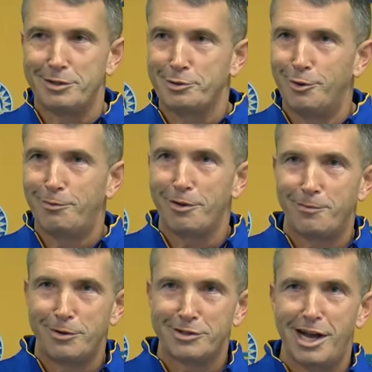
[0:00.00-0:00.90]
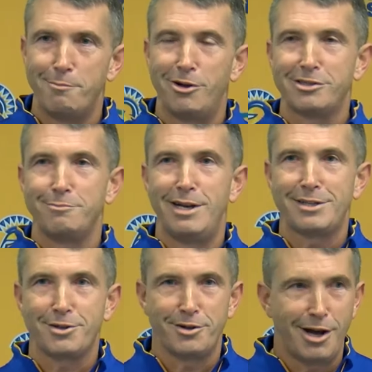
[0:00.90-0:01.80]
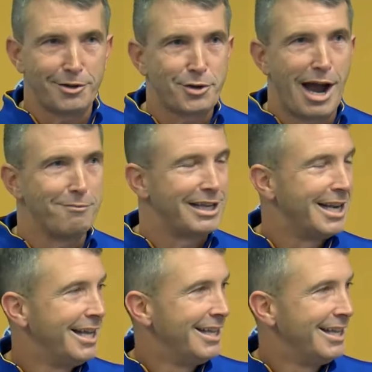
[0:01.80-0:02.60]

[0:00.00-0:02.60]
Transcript: school for the first time all semester and not traveling.